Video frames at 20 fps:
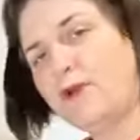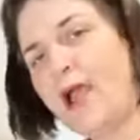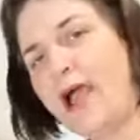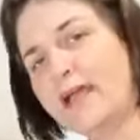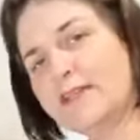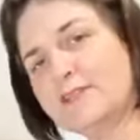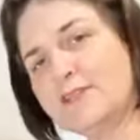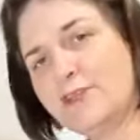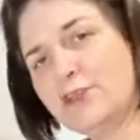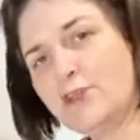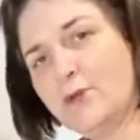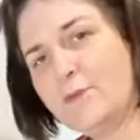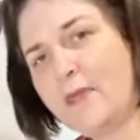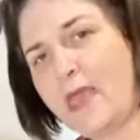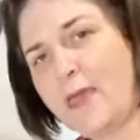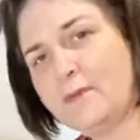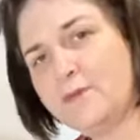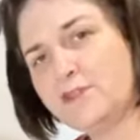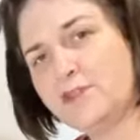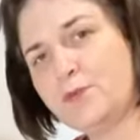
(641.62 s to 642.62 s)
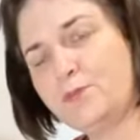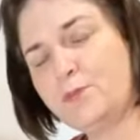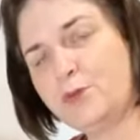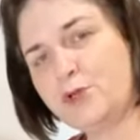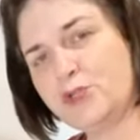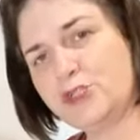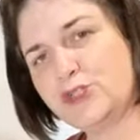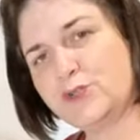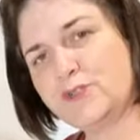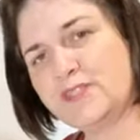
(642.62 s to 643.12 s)
right, you'll be able to
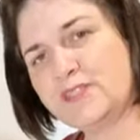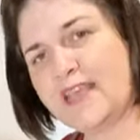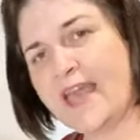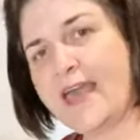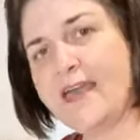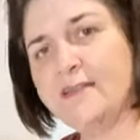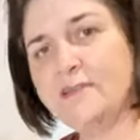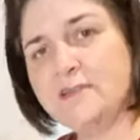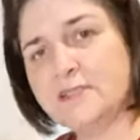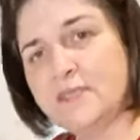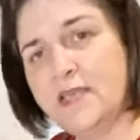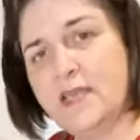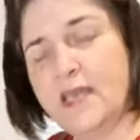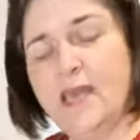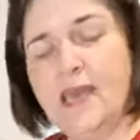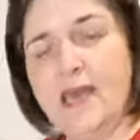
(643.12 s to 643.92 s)
push your scales.